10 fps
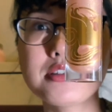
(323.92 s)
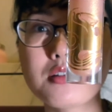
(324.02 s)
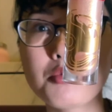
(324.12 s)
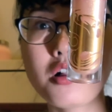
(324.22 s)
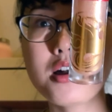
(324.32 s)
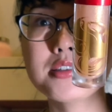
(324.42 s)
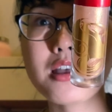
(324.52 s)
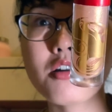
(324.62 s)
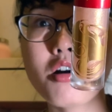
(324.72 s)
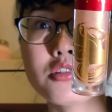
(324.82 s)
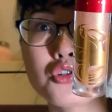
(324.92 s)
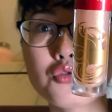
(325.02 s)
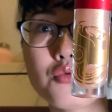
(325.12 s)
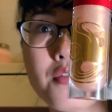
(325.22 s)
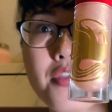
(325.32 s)
lip gloss. I got
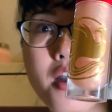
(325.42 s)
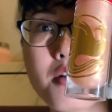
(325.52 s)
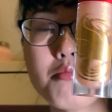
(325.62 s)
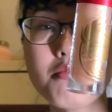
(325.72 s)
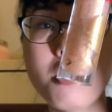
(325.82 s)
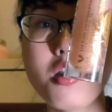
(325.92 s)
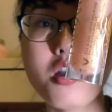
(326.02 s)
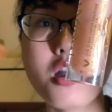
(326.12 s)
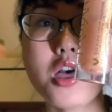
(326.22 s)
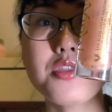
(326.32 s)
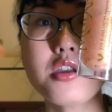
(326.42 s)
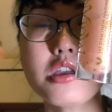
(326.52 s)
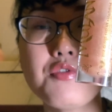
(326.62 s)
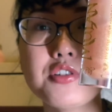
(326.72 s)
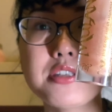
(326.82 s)
two of them. I think
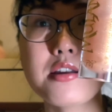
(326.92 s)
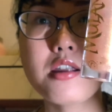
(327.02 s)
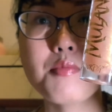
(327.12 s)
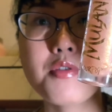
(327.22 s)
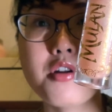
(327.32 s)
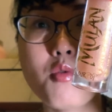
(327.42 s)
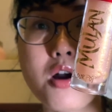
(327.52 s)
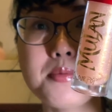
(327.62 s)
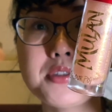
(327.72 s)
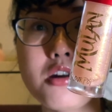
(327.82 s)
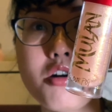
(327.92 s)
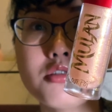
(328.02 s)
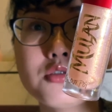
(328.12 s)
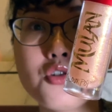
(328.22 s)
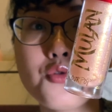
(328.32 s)
if you're signing up on their website
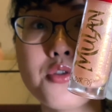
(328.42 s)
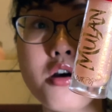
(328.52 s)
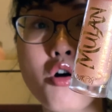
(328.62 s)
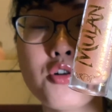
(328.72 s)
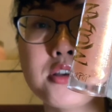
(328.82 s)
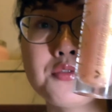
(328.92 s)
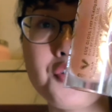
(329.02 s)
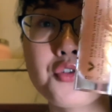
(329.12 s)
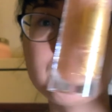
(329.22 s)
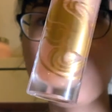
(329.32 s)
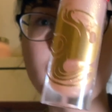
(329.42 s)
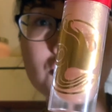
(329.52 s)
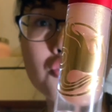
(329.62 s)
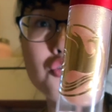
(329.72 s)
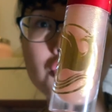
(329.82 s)
also, the Hocus Focus one,
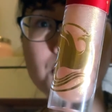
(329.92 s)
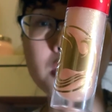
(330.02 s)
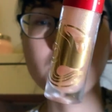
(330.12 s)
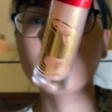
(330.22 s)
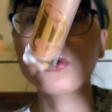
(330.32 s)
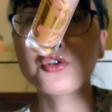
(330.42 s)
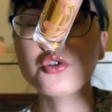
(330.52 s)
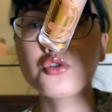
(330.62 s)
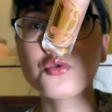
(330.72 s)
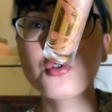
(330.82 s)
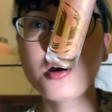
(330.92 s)
you should be able to